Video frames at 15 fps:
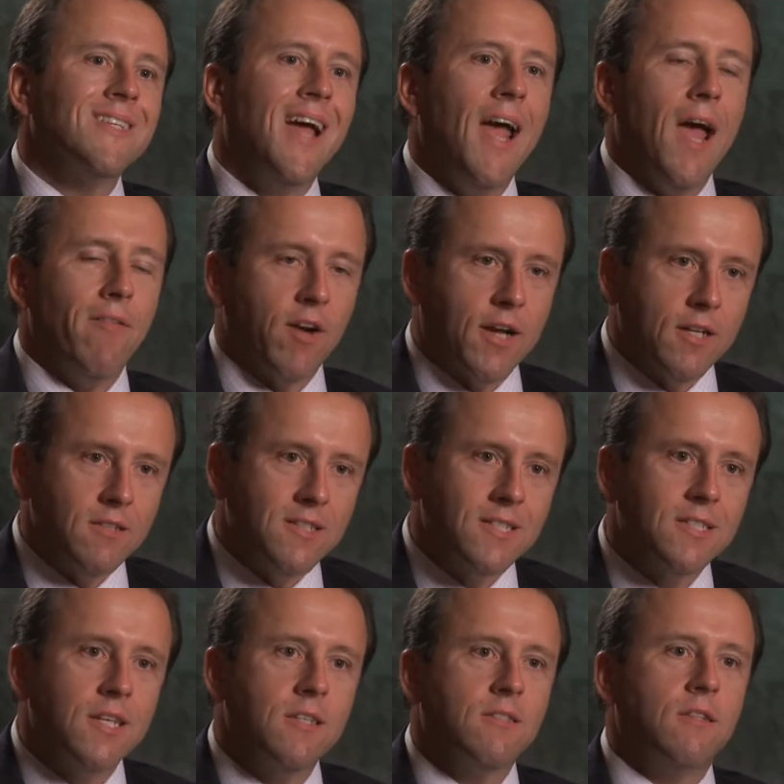to have a
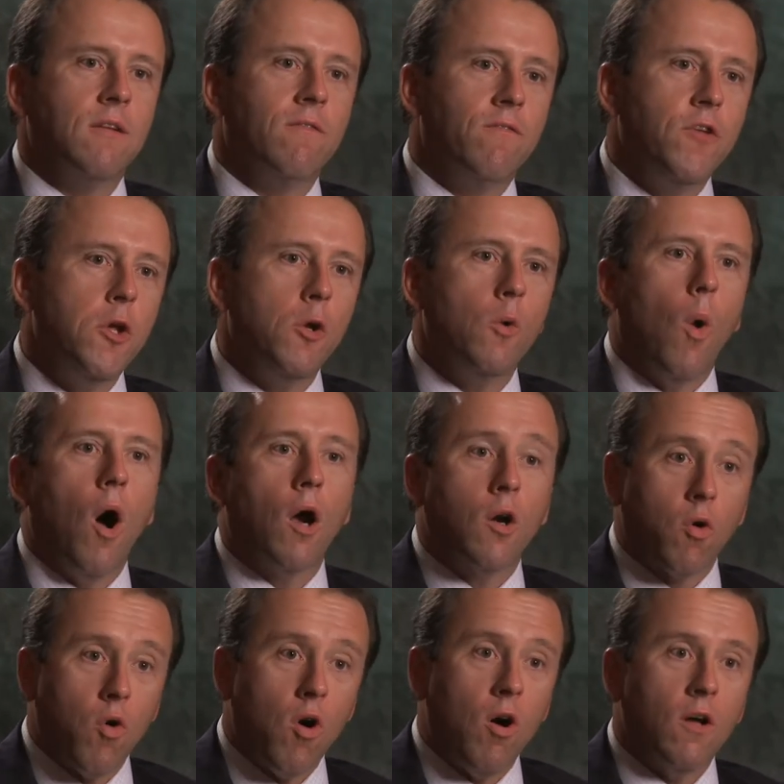consistent view
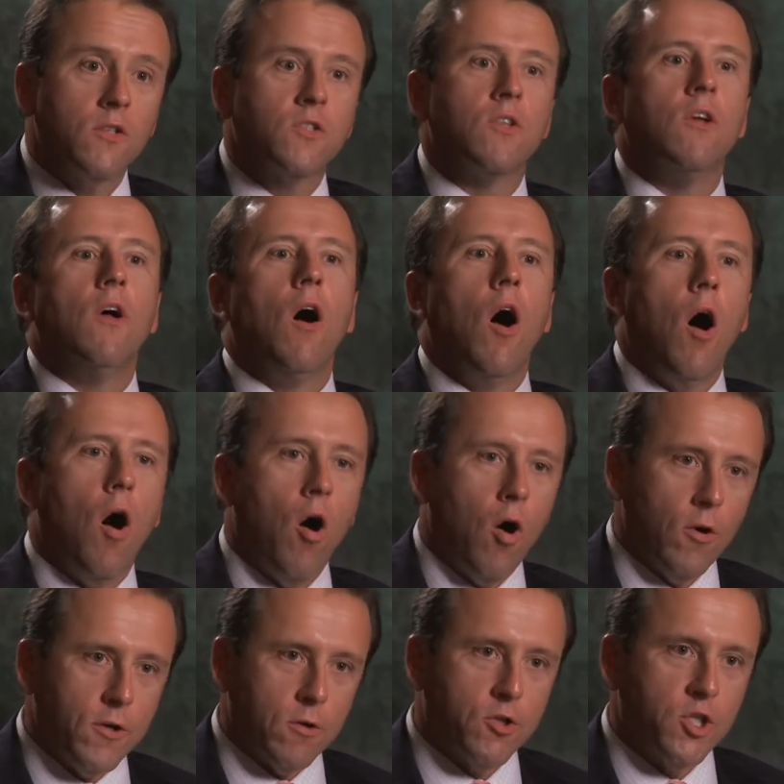across
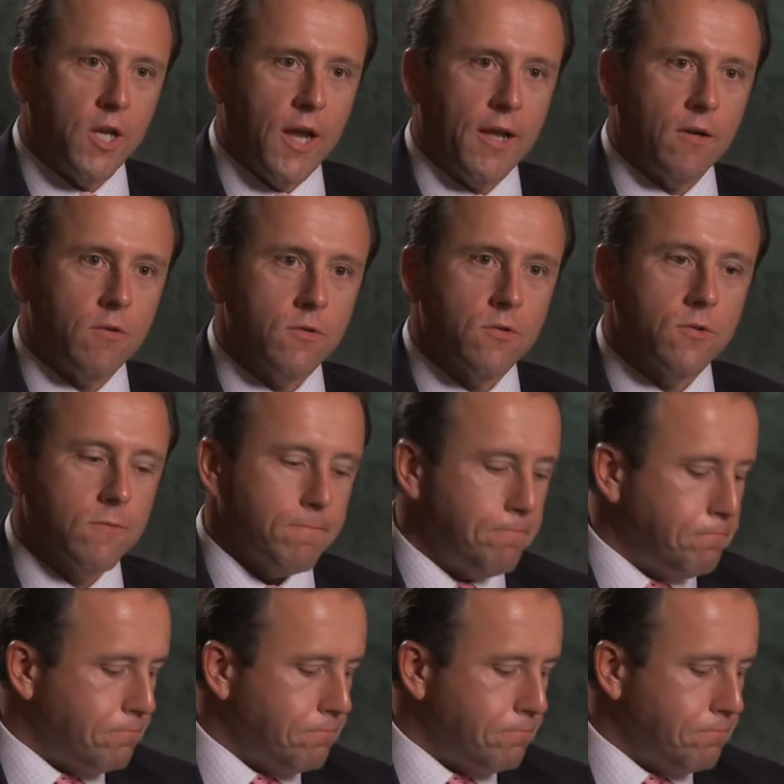all your channels.